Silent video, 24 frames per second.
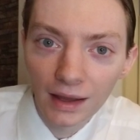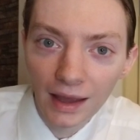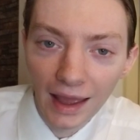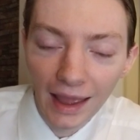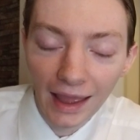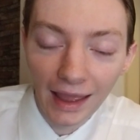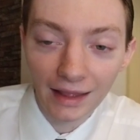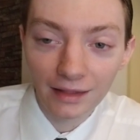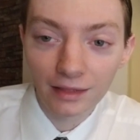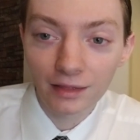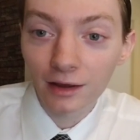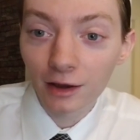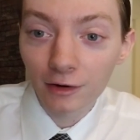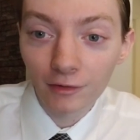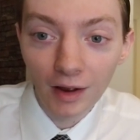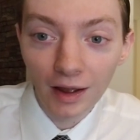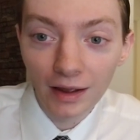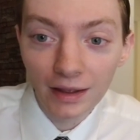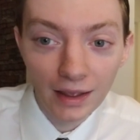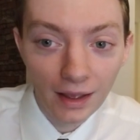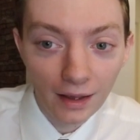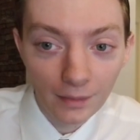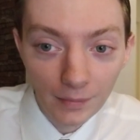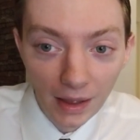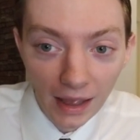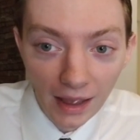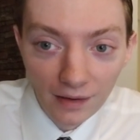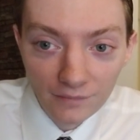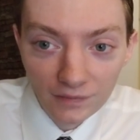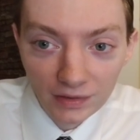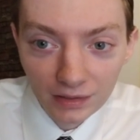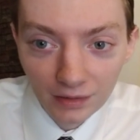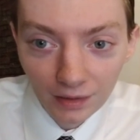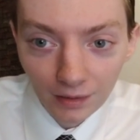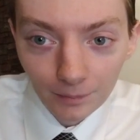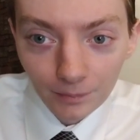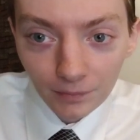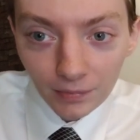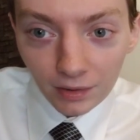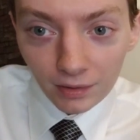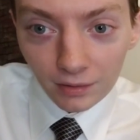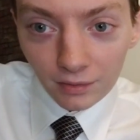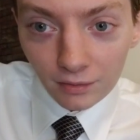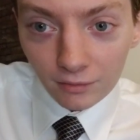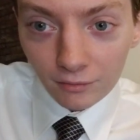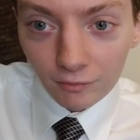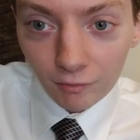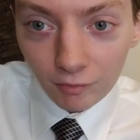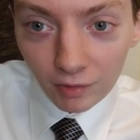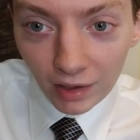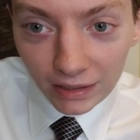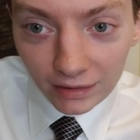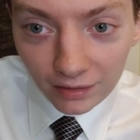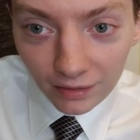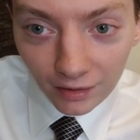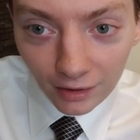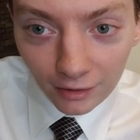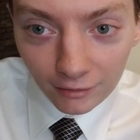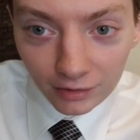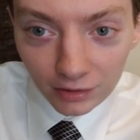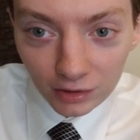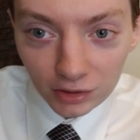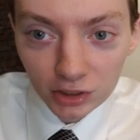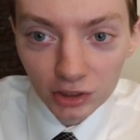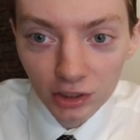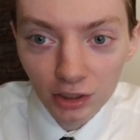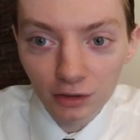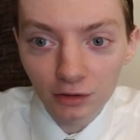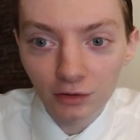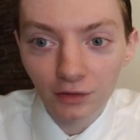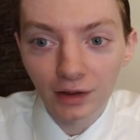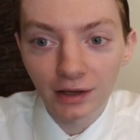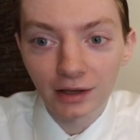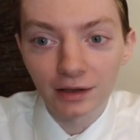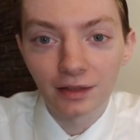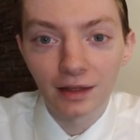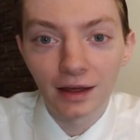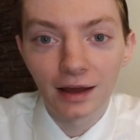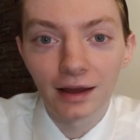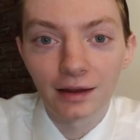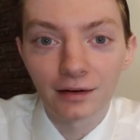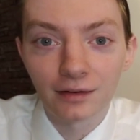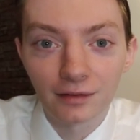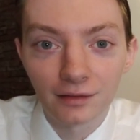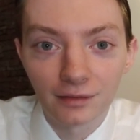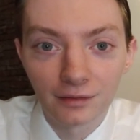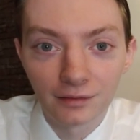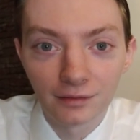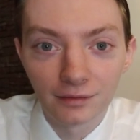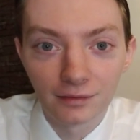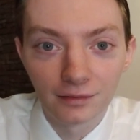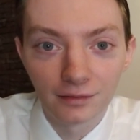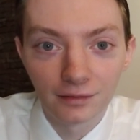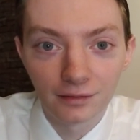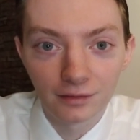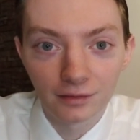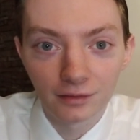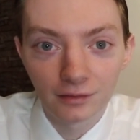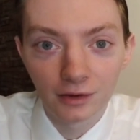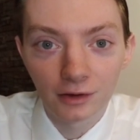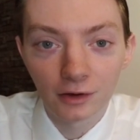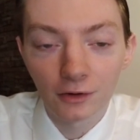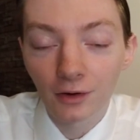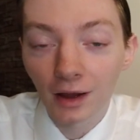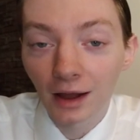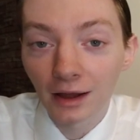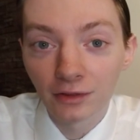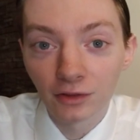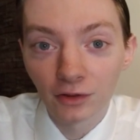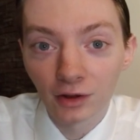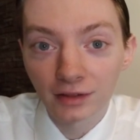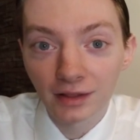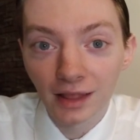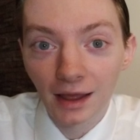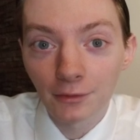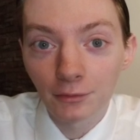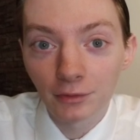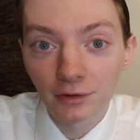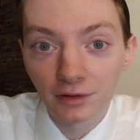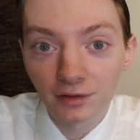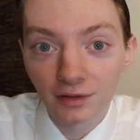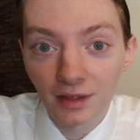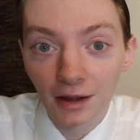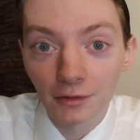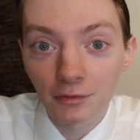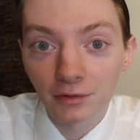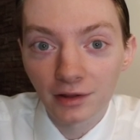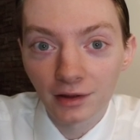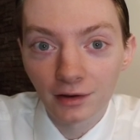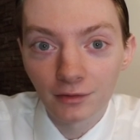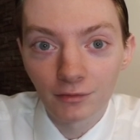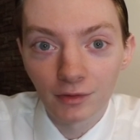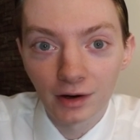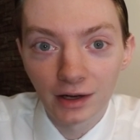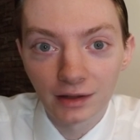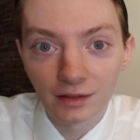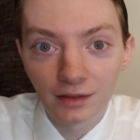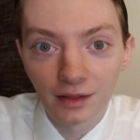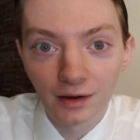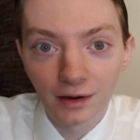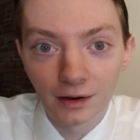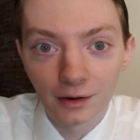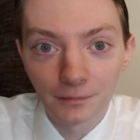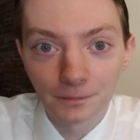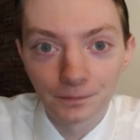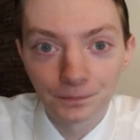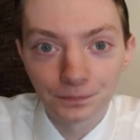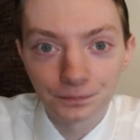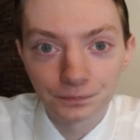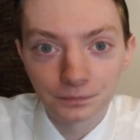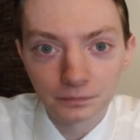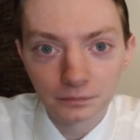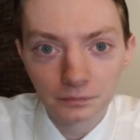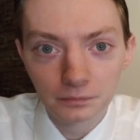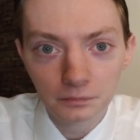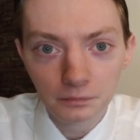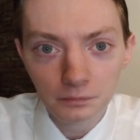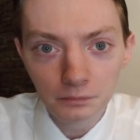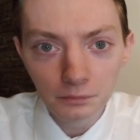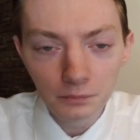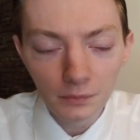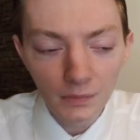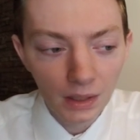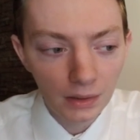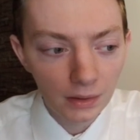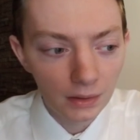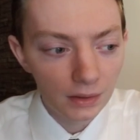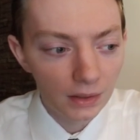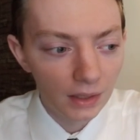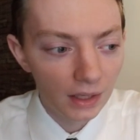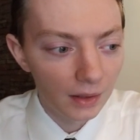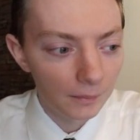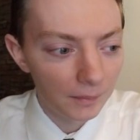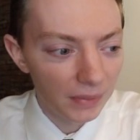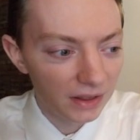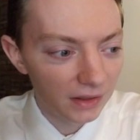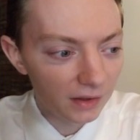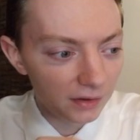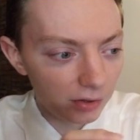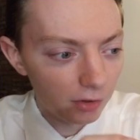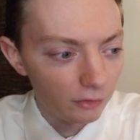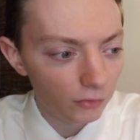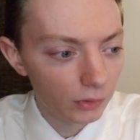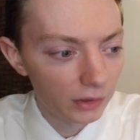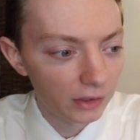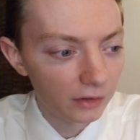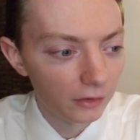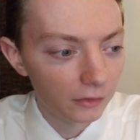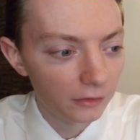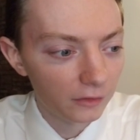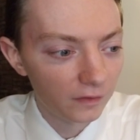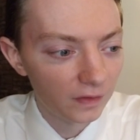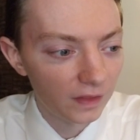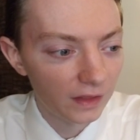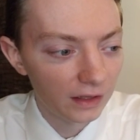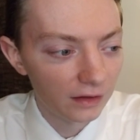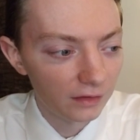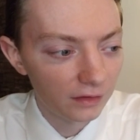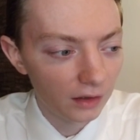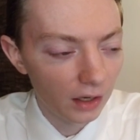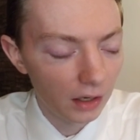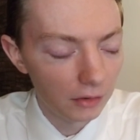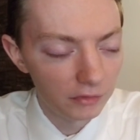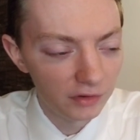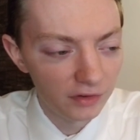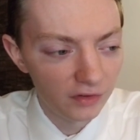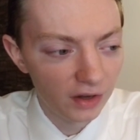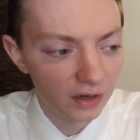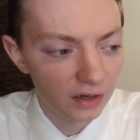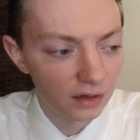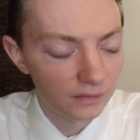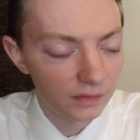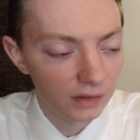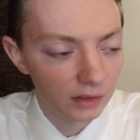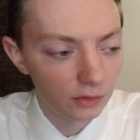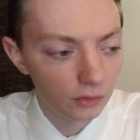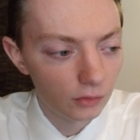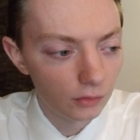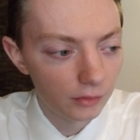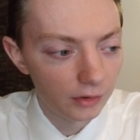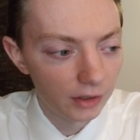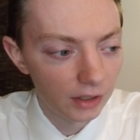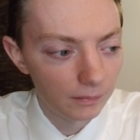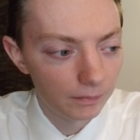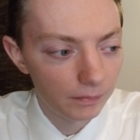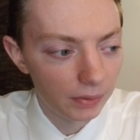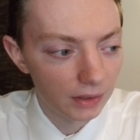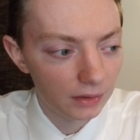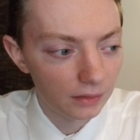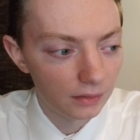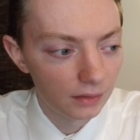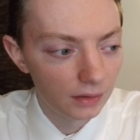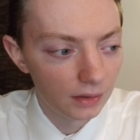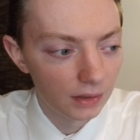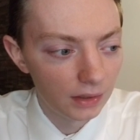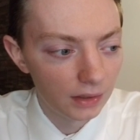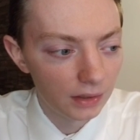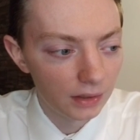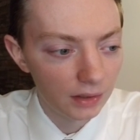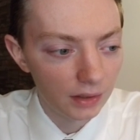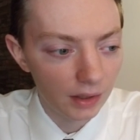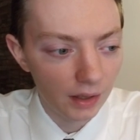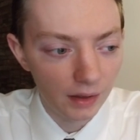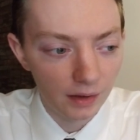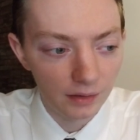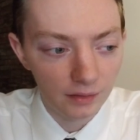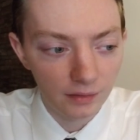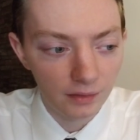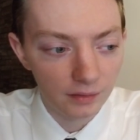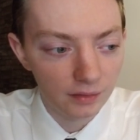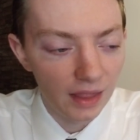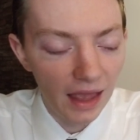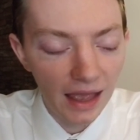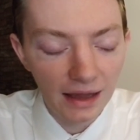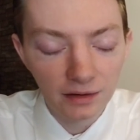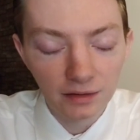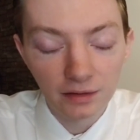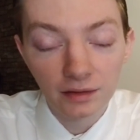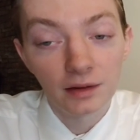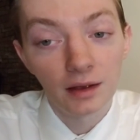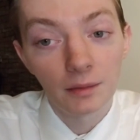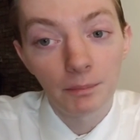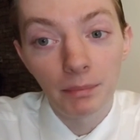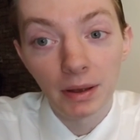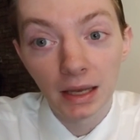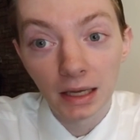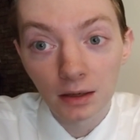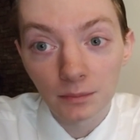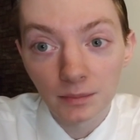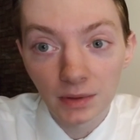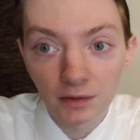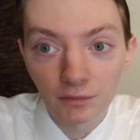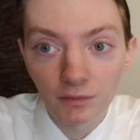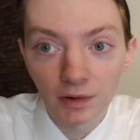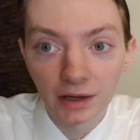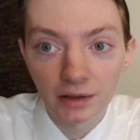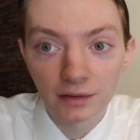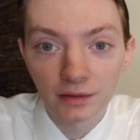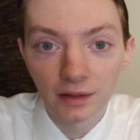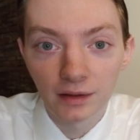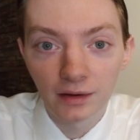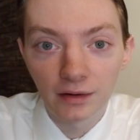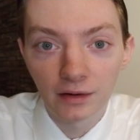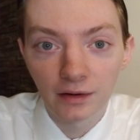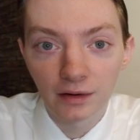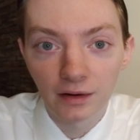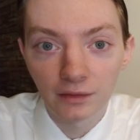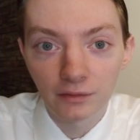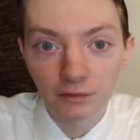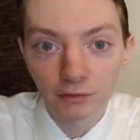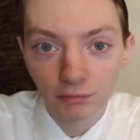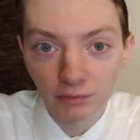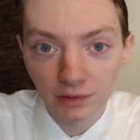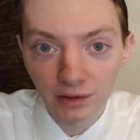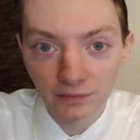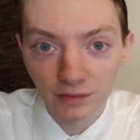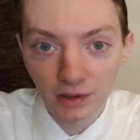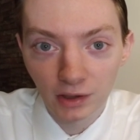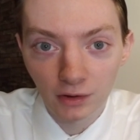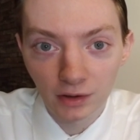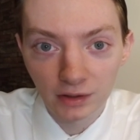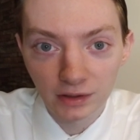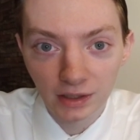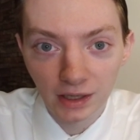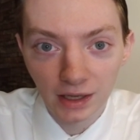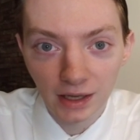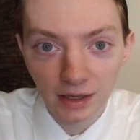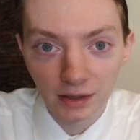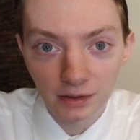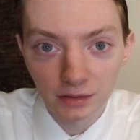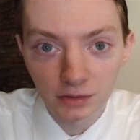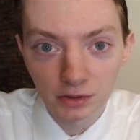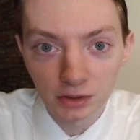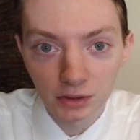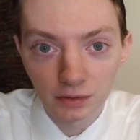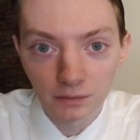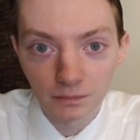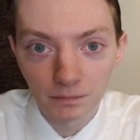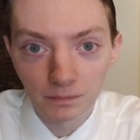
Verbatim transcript: And there I am having them right there in the shirt like that you know, I thought that was that was it right there. But this is one of those things that I was kind of ignoring, but that is the epitome right there of living on the edge.